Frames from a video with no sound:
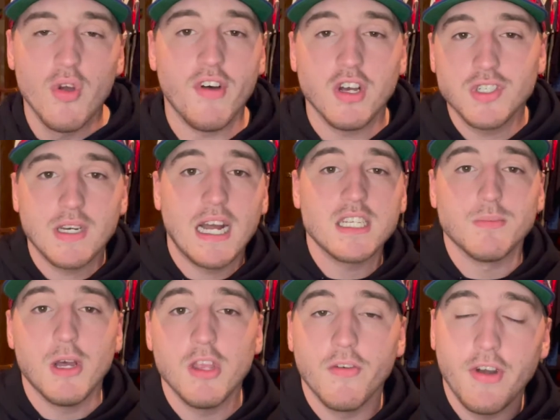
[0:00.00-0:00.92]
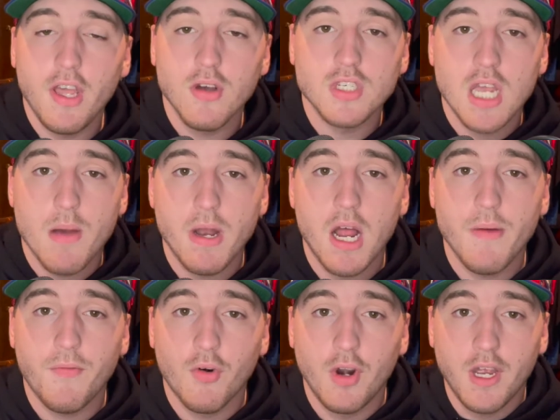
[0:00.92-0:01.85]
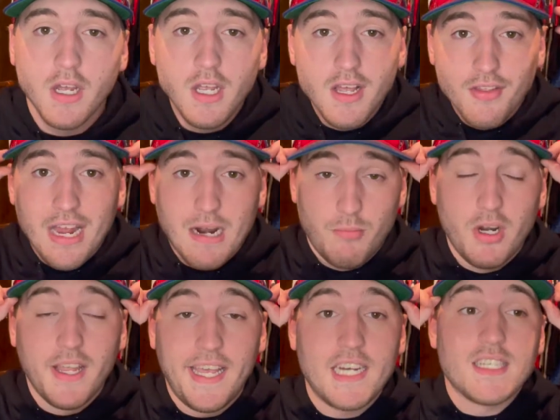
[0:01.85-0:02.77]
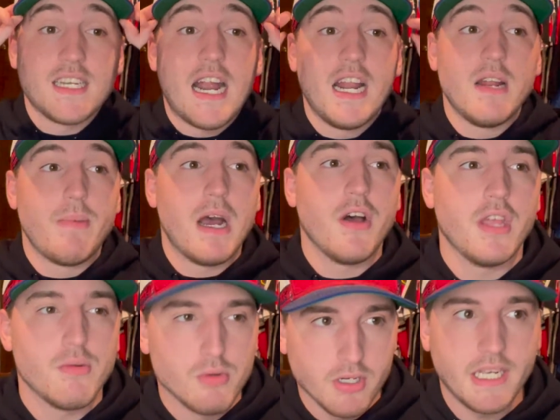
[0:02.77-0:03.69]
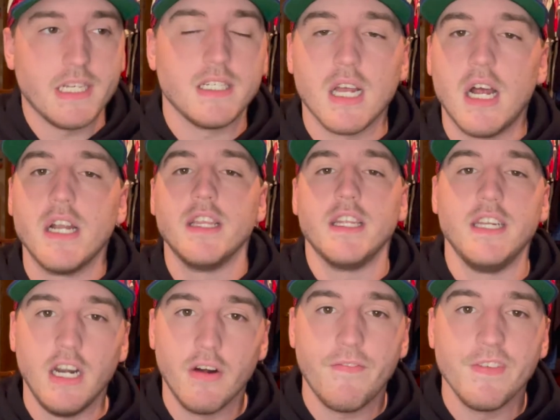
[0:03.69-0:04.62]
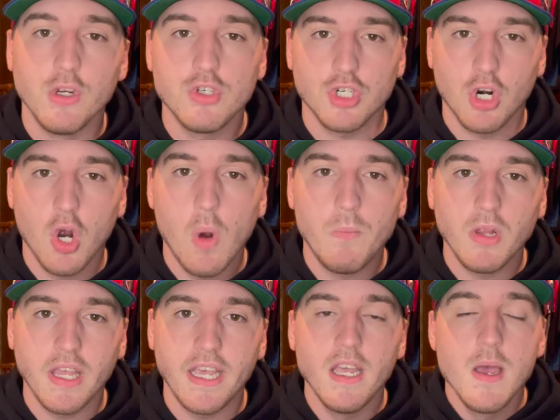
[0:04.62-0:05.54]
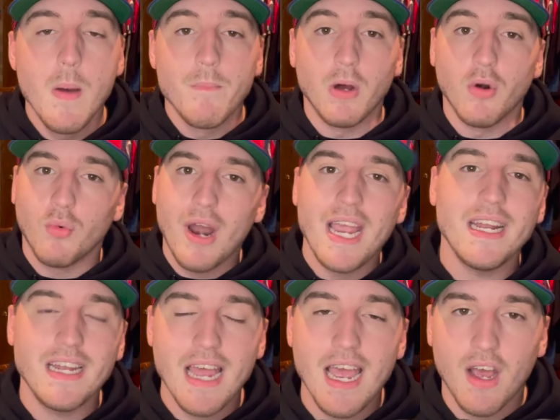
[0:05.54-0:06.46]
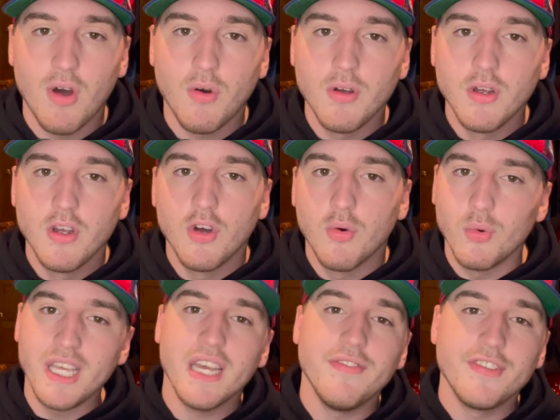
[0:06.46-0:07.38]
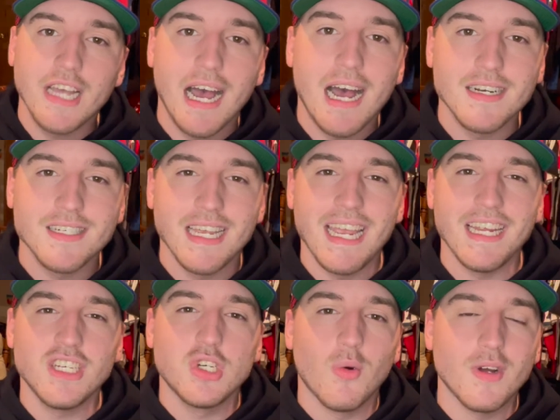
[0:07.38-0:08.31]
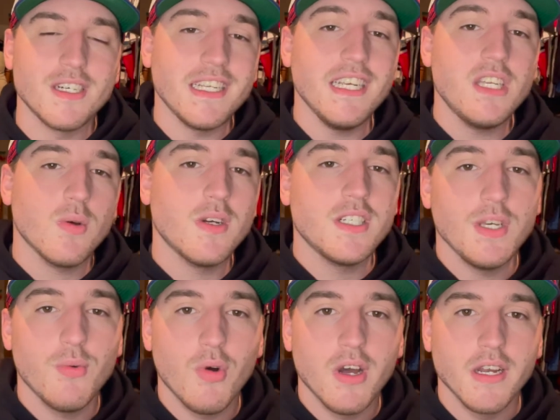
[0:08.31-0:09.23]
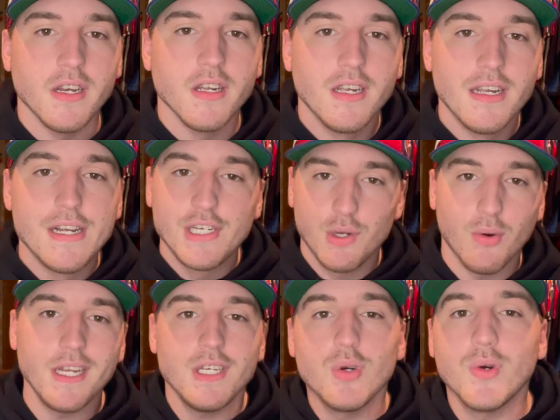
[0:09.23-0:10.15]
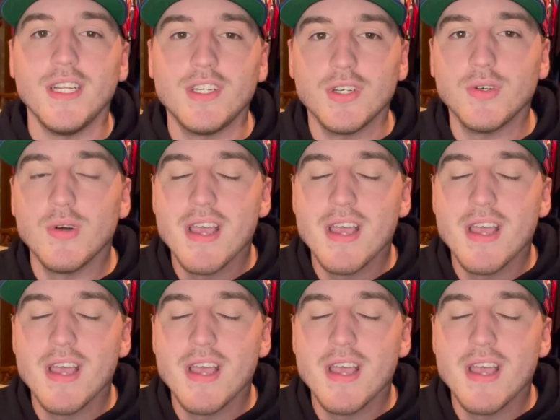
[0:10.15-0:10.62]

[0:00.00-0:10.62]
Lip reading: also got some other videos coming up for you that I'm really excited about that will get done in the near future, hopefully. But right now, we have got a 2021-2022